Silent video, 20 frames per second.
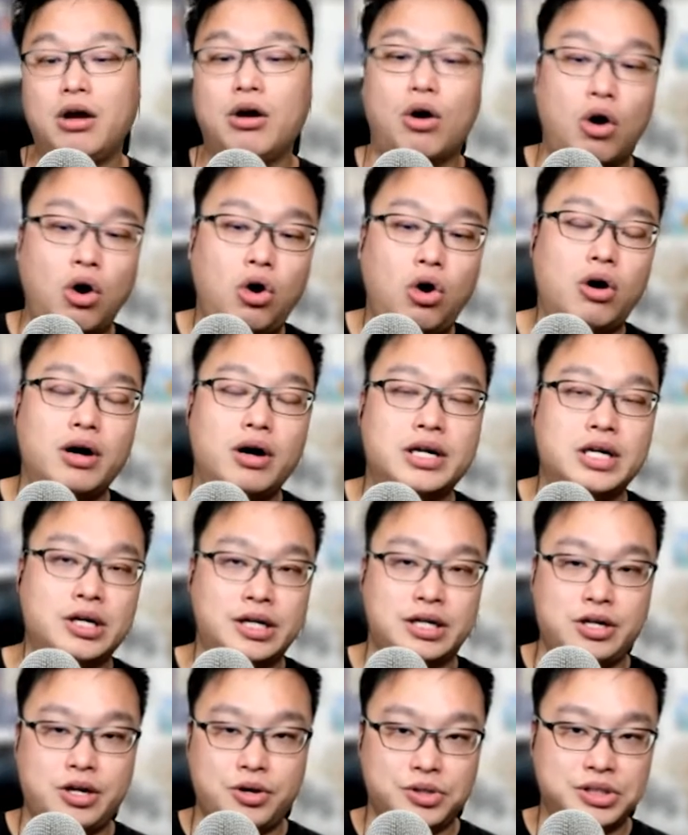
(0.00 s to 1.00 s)
or you
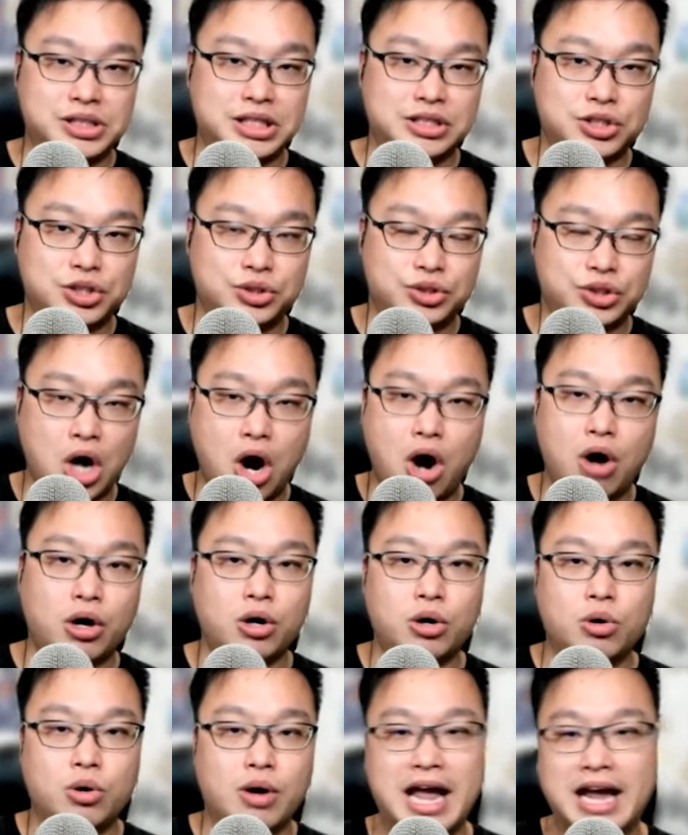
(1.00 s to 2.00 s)
can use it to
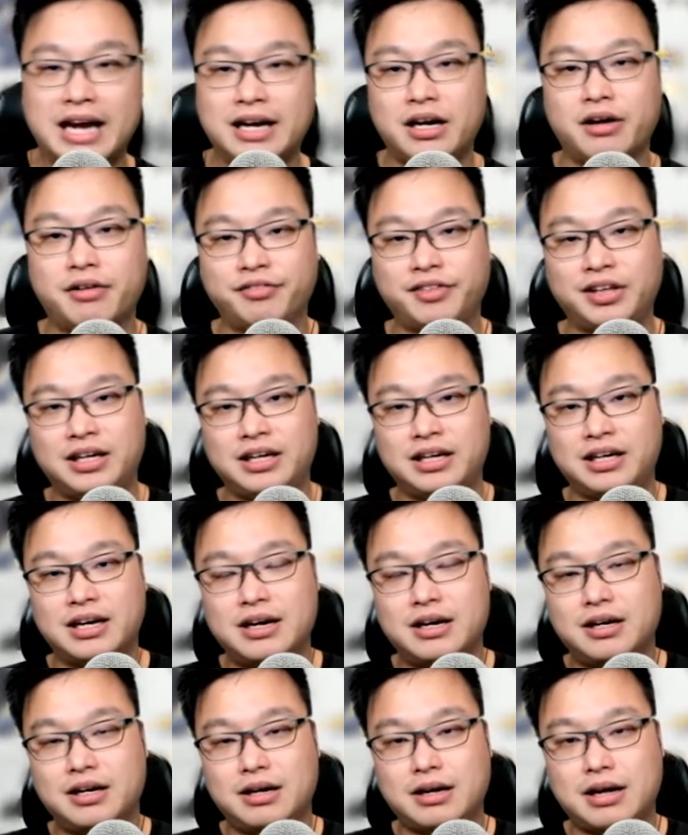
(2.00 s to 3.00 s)
toggle any of the
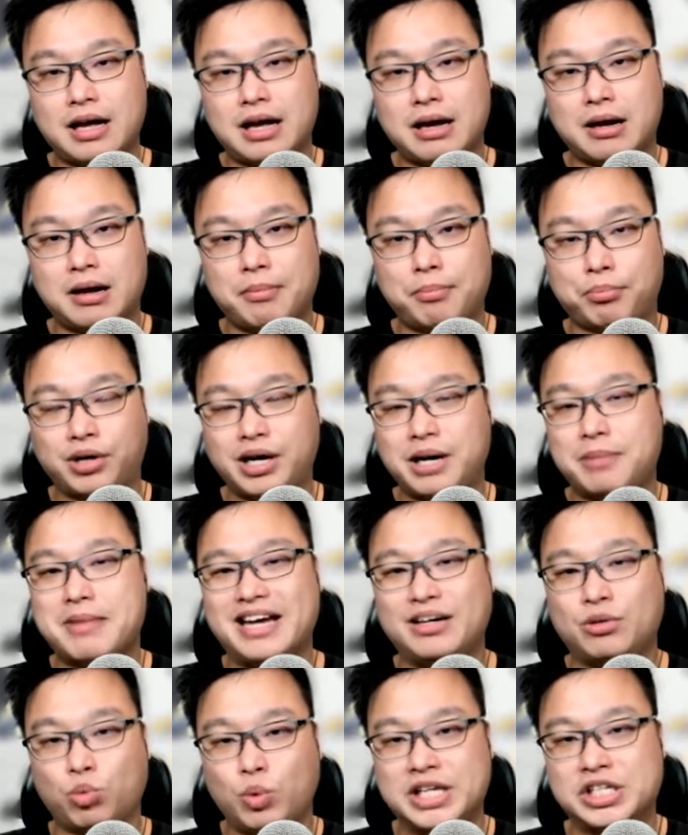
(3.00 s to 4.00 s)

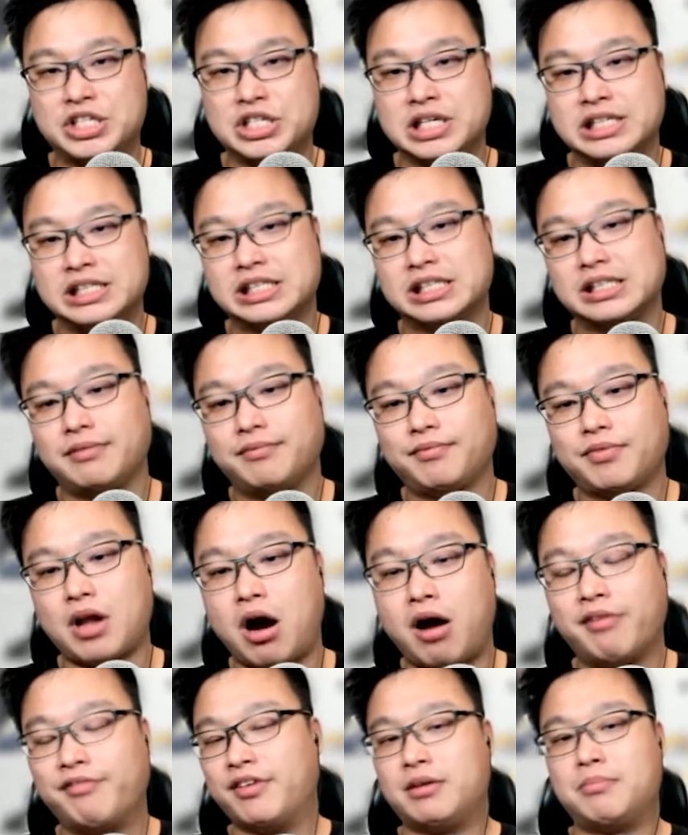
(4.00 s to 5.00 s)
pre-made widgets
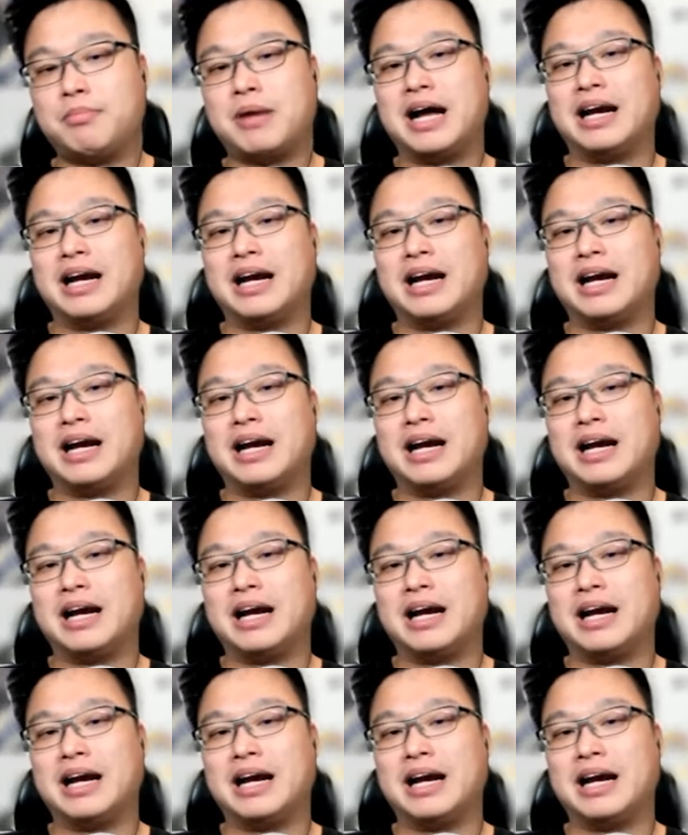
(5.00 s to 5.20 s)
offered by